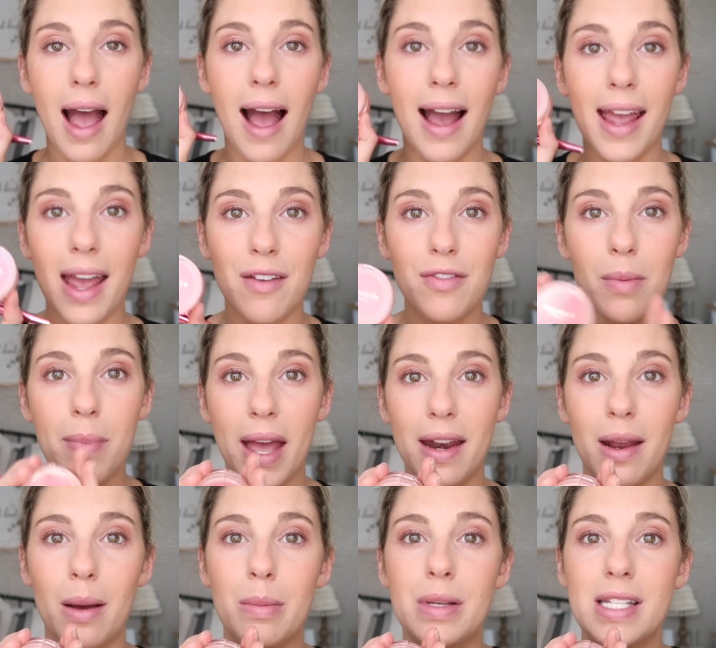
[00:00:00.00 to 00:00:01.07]
I have
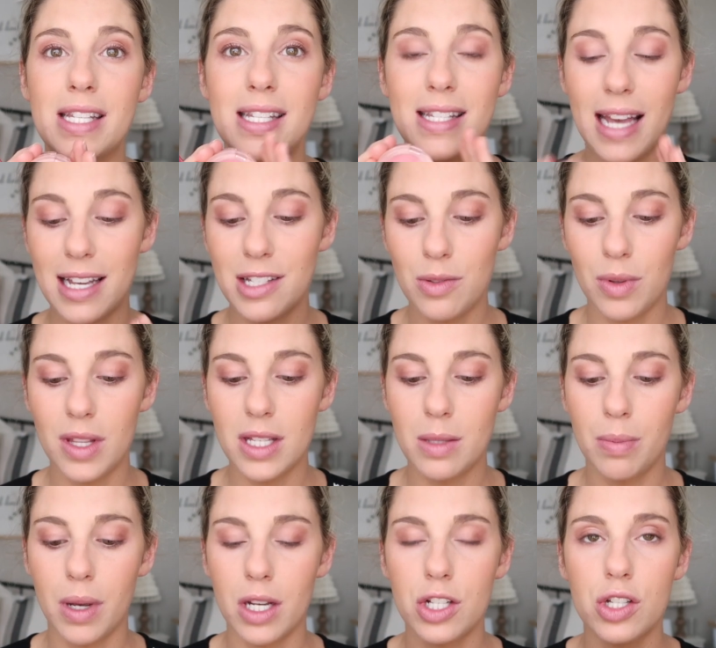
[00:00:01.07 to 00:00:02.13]
been obsessed with this
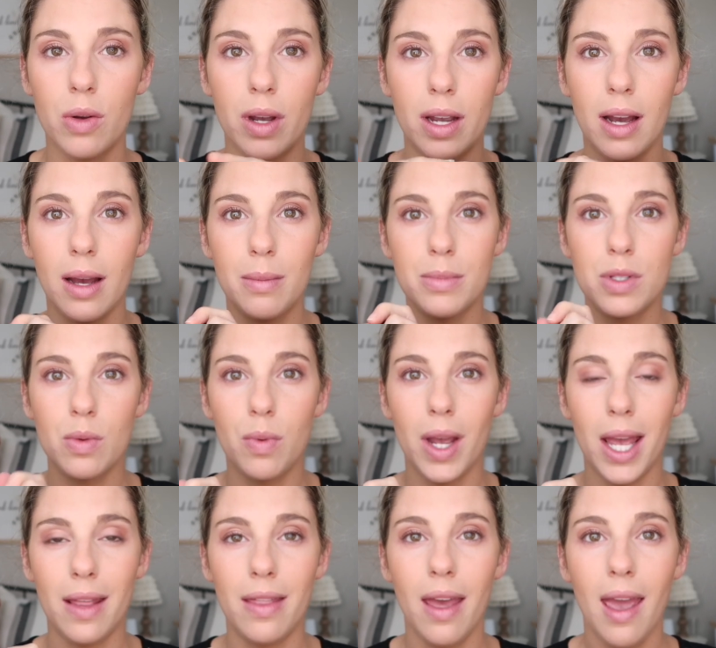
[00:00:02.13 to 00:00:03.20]
blush, so it comes
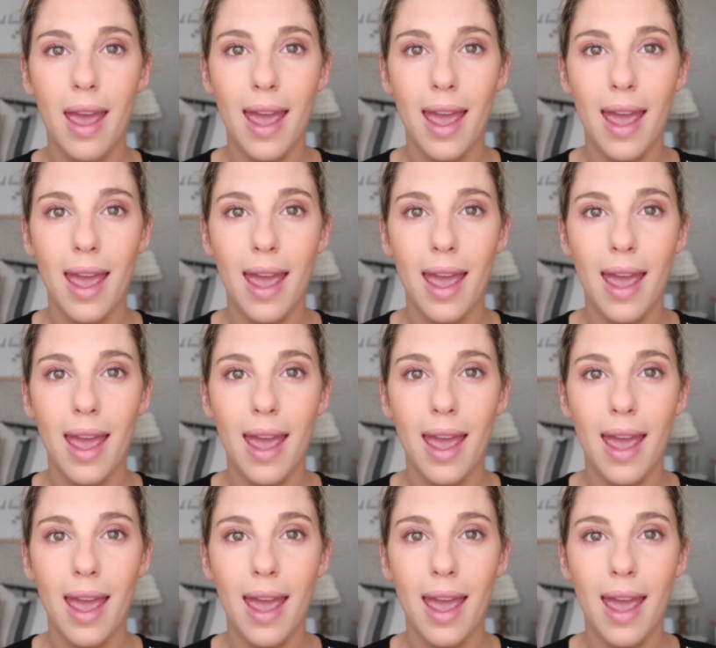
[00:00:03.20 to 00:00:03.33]
with